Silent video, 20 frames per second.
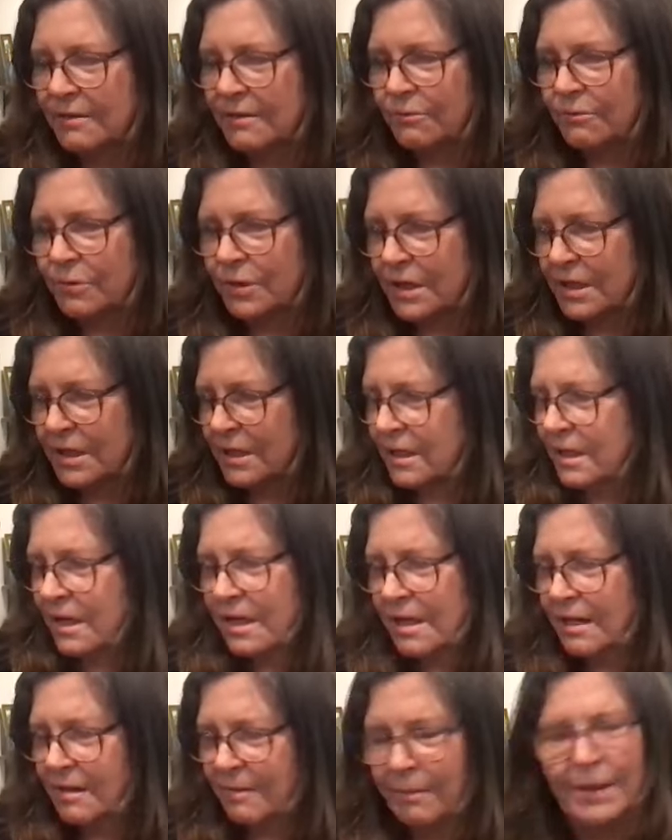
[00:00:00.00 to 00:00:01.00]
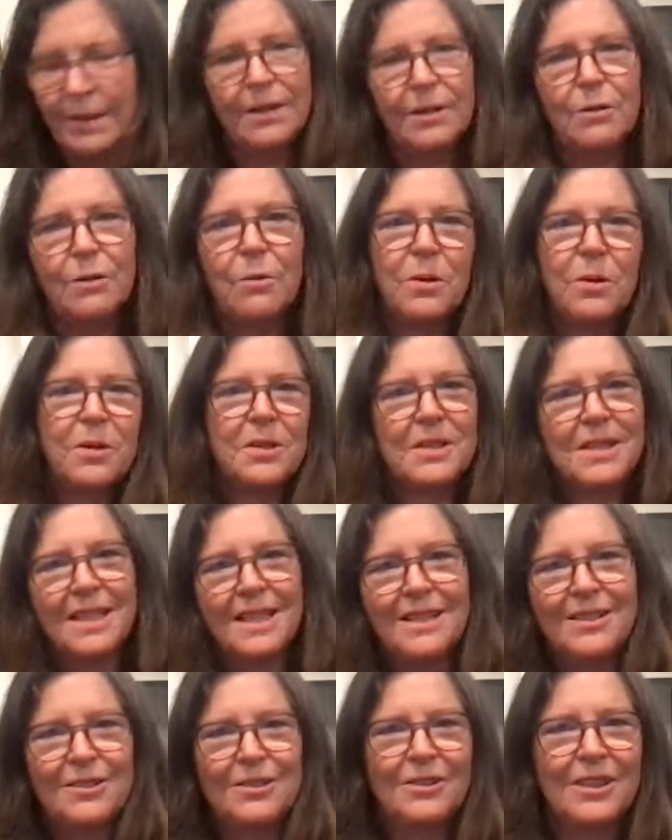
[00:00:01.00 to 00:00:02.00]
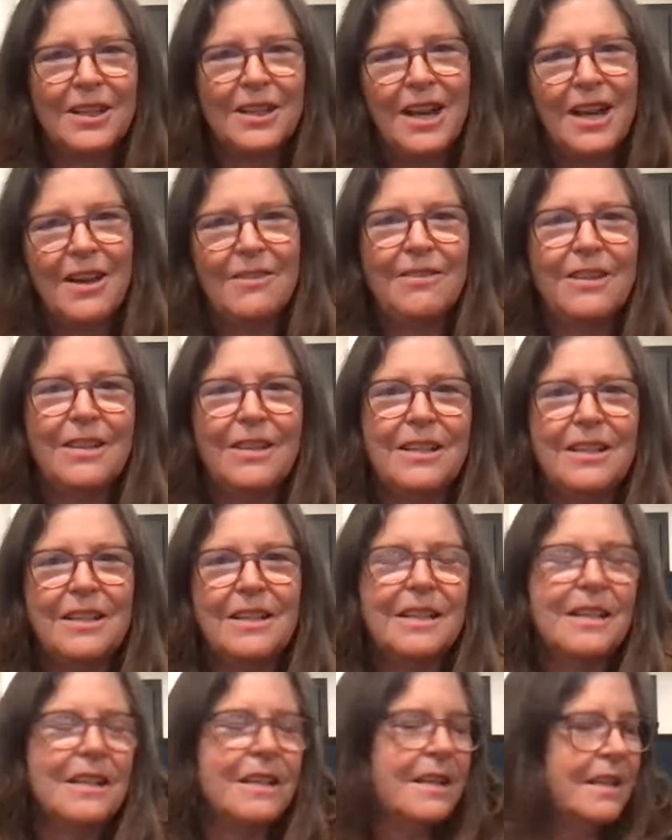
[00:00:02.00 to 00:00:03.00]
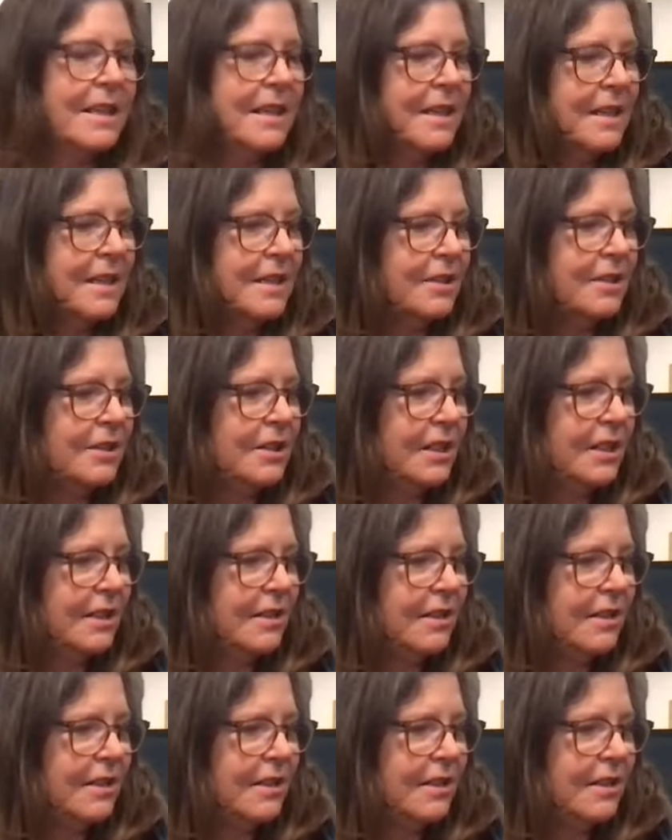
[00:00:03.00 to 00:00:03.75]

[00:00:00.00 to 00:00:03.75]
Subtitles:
was being quarantined during COVID, and she